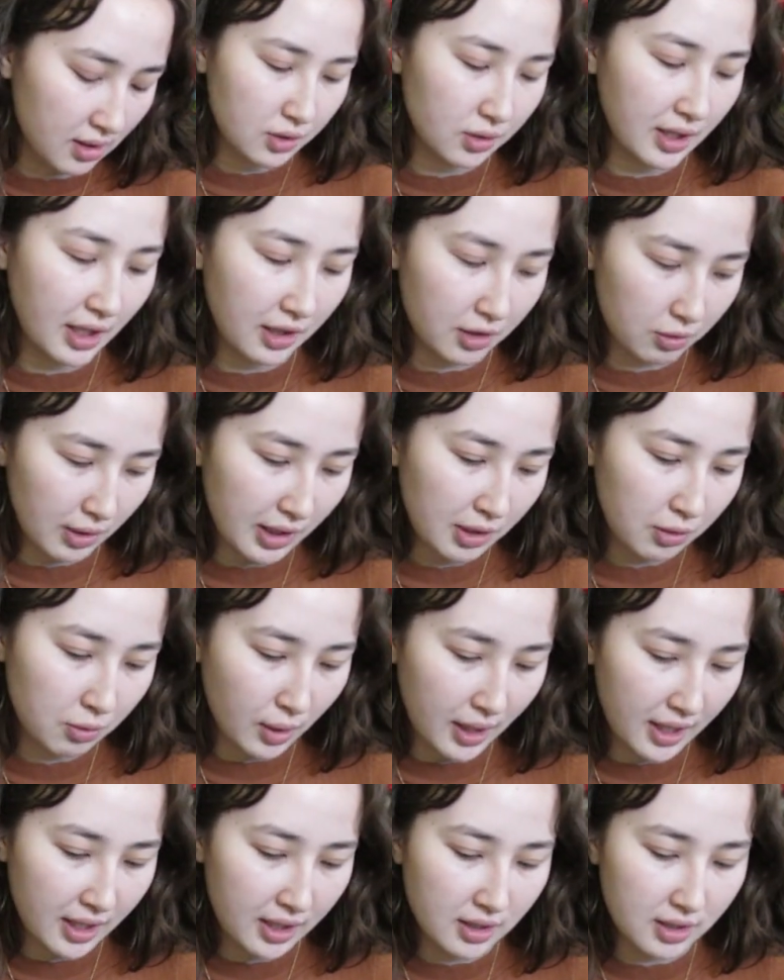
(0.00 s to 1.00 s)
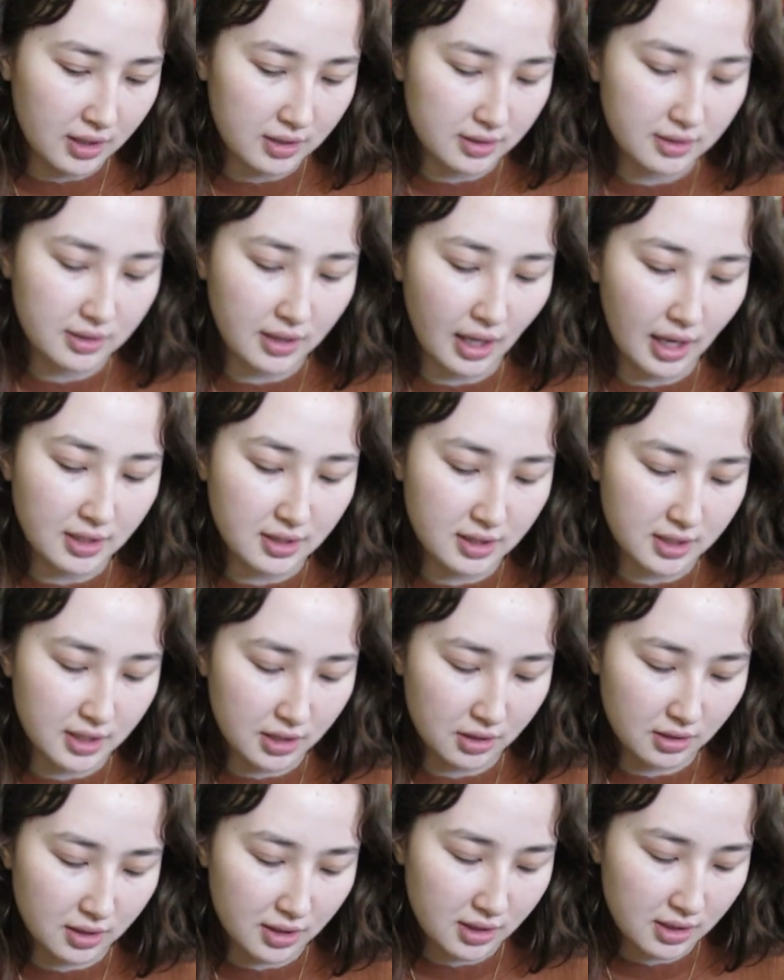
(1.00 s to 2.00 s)
So yeah, the great white isn't that
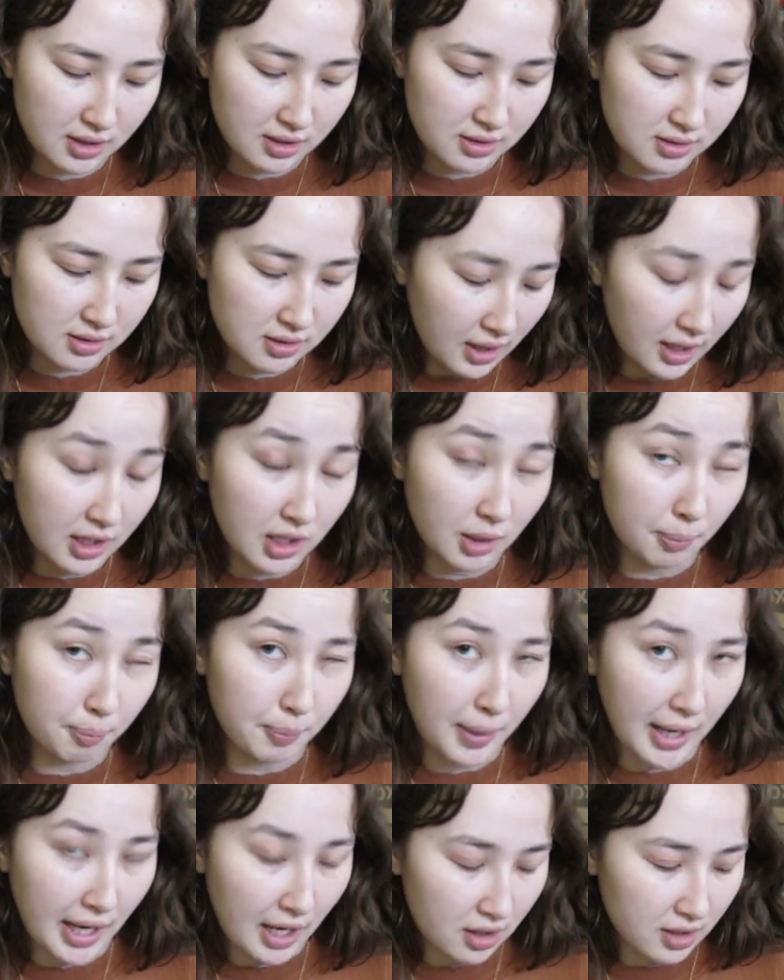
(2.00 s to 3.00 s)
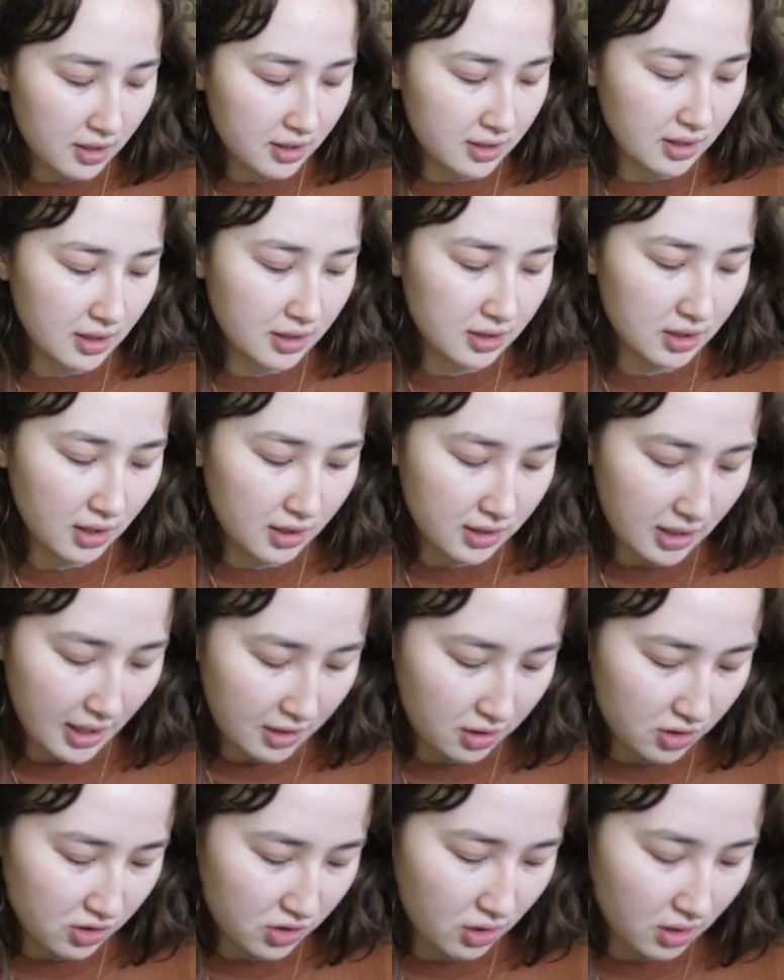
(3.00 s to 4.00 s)
serious in comparison to the
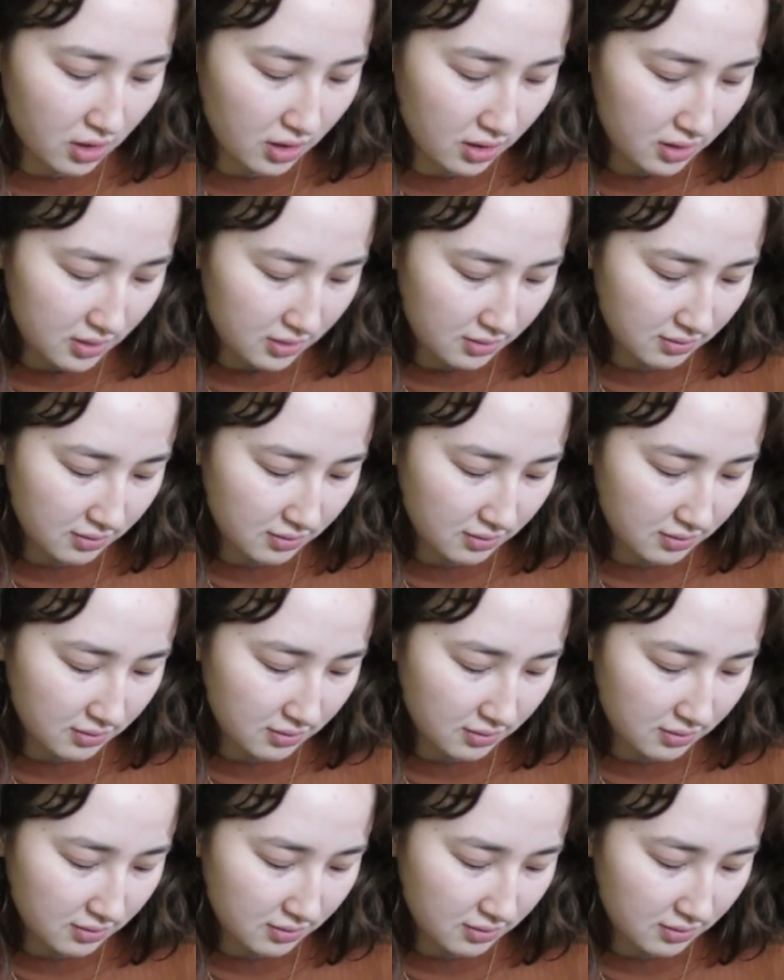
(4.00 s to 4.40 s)
tiger shark.